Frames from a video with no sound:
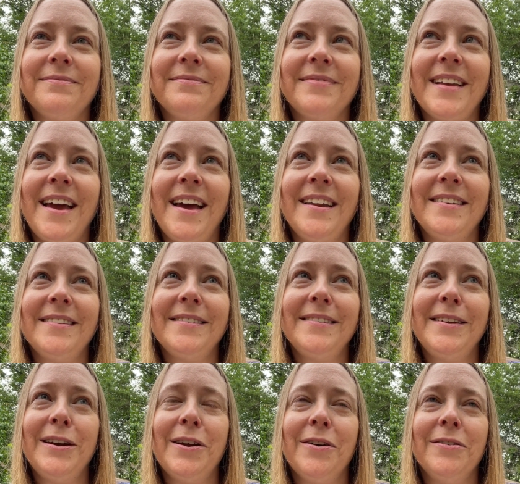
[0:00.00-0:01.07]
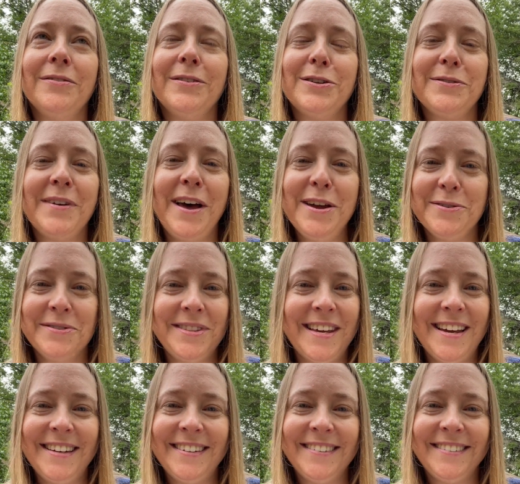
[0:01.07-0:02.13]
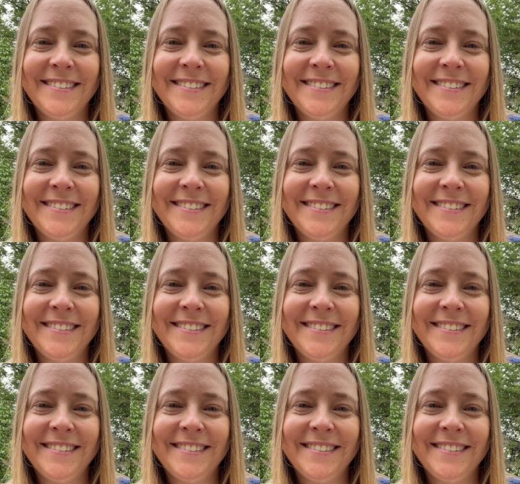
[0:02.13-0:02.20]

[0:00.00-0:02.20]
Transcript: there's value in that.